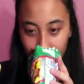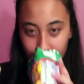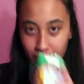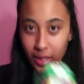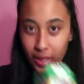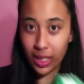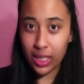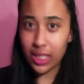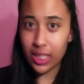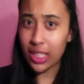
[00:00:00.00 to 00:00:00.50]

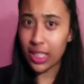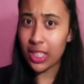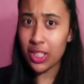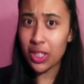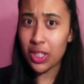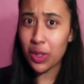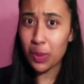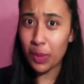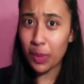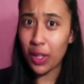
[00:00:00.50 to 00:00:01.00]
It does
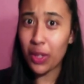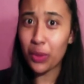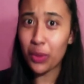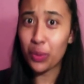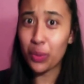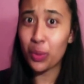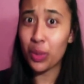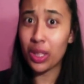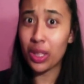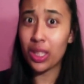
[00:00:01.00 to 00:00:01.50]
smell
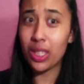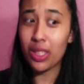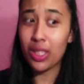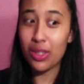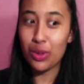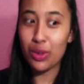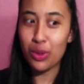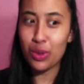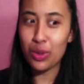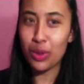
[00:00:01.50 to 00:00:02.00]
really
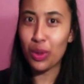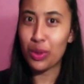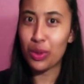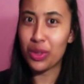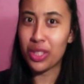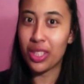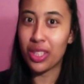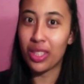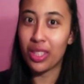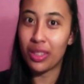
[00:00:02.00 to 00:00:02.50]

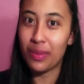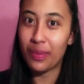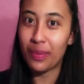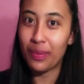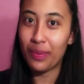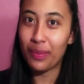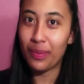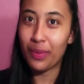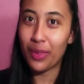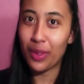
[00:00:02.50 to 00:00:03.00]
saucy,
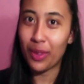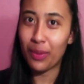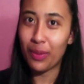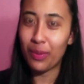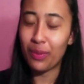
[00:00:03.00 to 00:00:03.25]
if